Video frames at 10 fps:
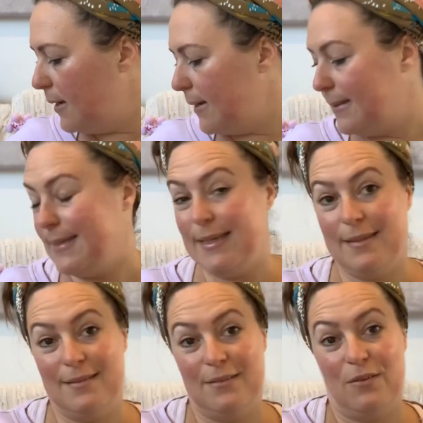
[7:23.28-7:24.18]
And
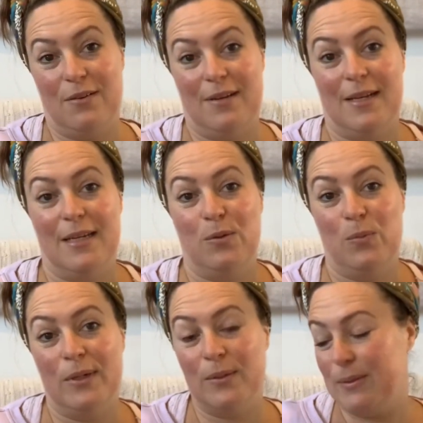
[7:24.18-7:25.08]
then
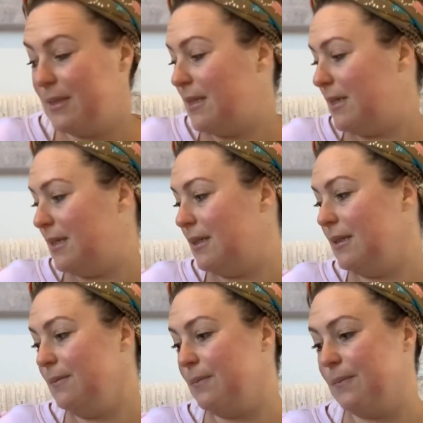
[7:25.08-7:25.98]
when I was
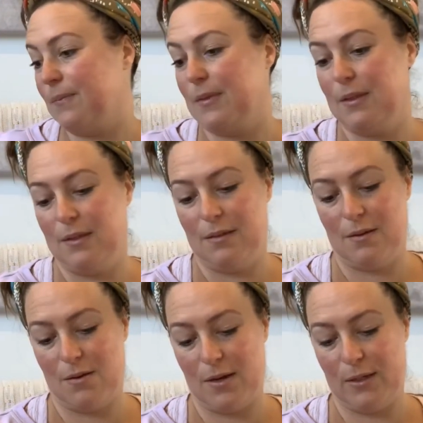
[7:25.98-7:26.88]
there,
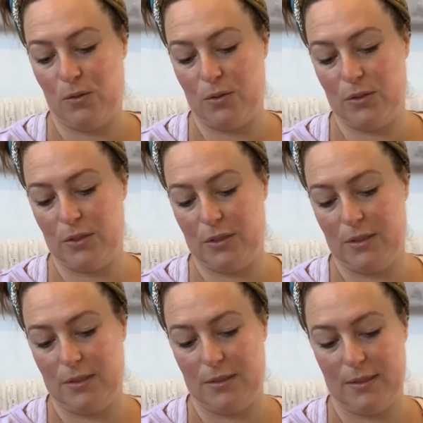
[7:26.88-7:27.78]
I got,
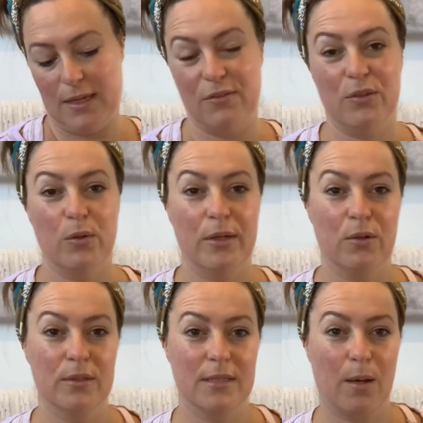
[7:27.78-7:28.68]
even though I
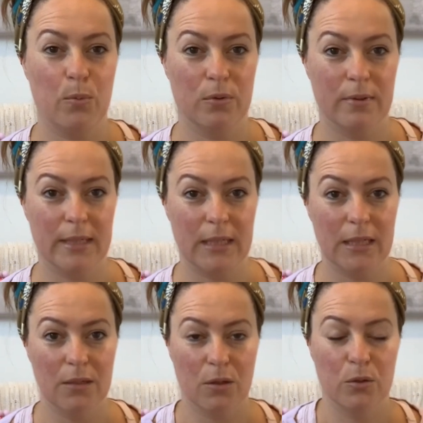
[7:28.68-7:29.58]
got some
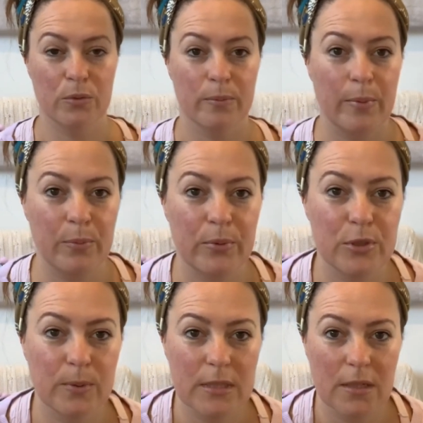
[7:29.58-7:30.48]
already, I couldn't remember
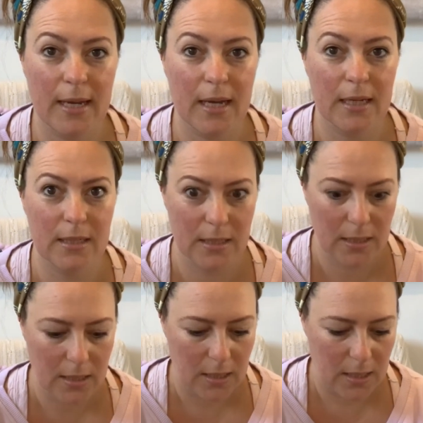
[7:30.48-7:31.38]
which ones I had.
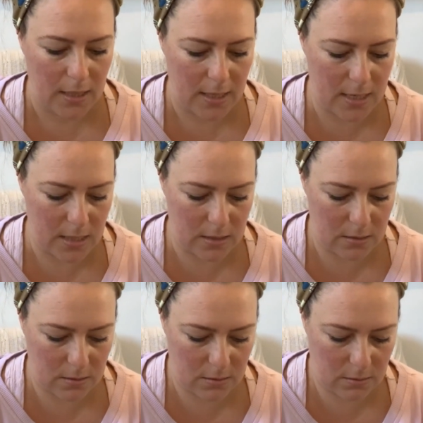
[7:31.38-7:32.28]

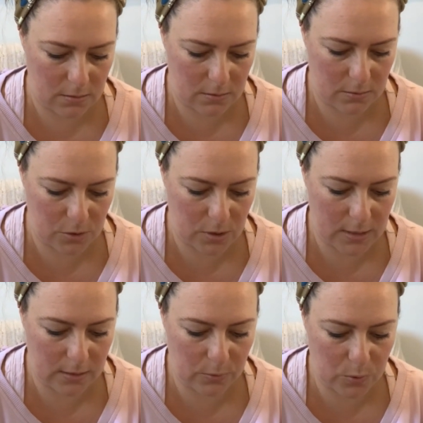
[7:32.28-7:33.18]
And it turned
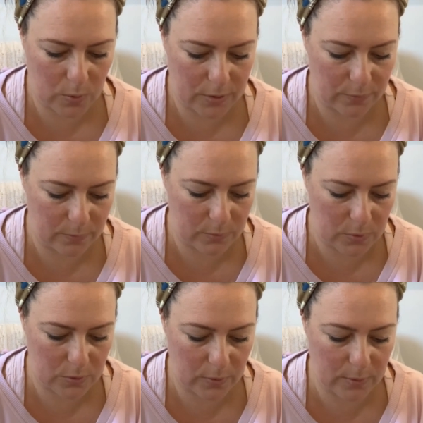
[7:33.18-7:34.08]
out there was
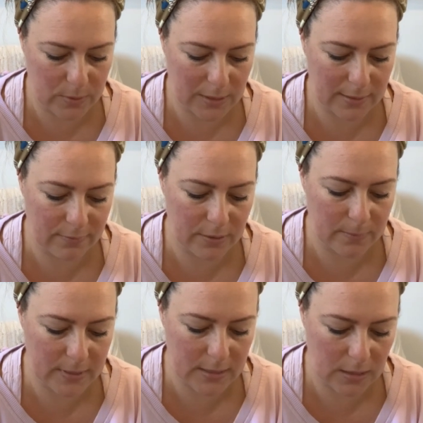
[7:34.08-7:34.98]
so there was 11
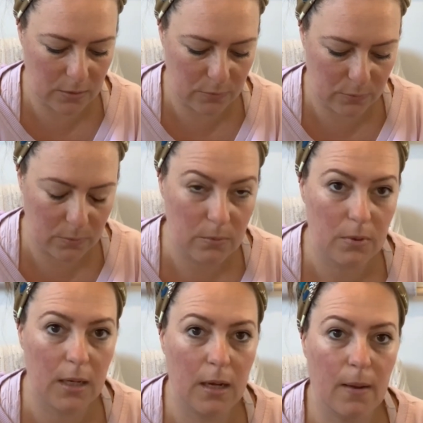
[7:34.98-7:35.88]
missing
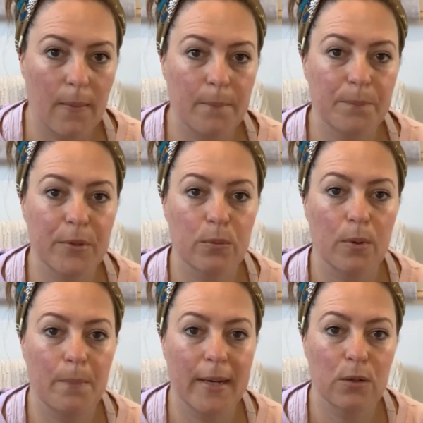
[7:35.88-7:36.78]
that were
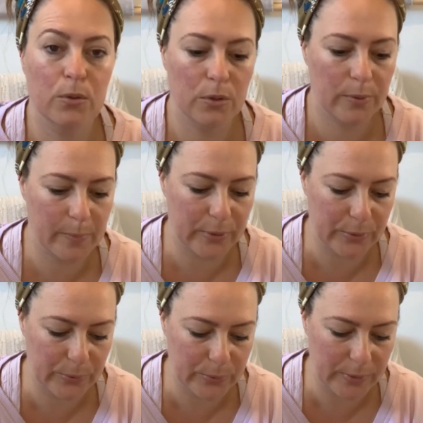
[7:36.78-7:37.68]
on back order with my
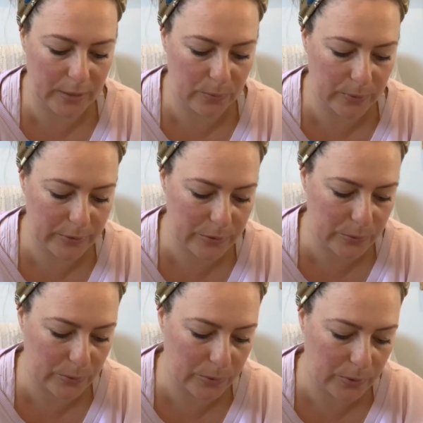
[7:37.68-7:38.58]
local needlework
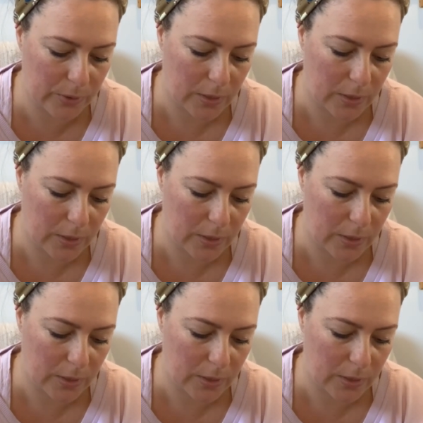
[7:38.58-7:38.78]
store.